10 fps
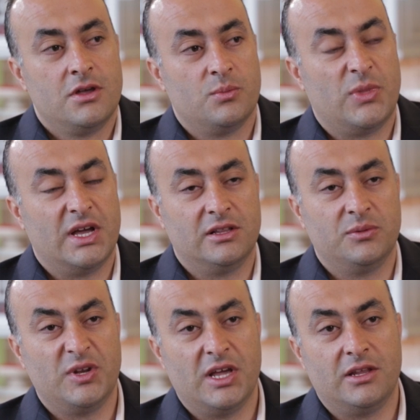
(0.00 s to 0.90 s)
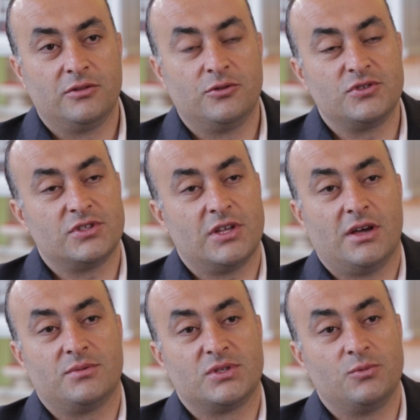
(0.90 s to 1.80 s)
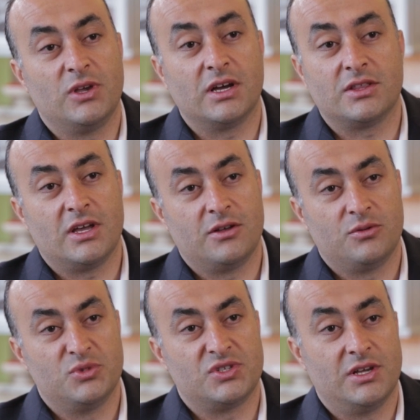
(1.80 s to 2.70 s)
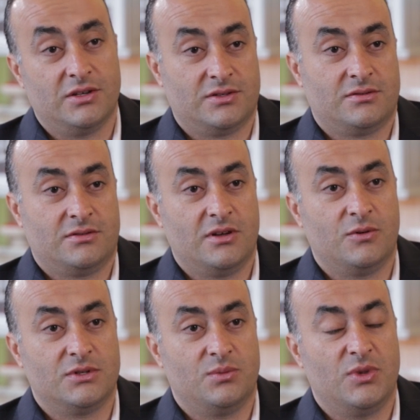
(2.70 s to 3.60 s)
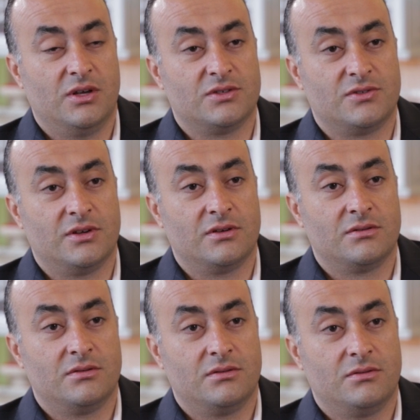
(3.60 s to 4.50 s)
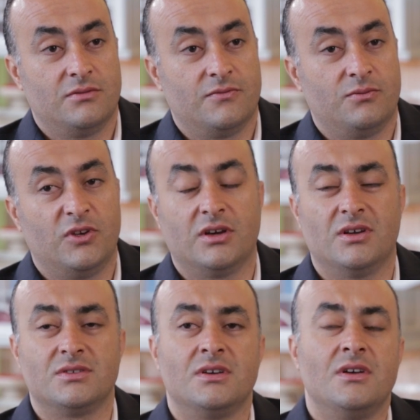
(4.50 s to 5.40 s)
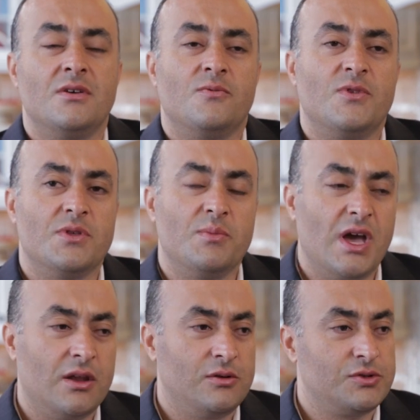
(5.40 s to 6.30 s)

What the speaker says: by eliminating 2 steps, we cut down on mistakes. That was the biggest thing. Because with the manual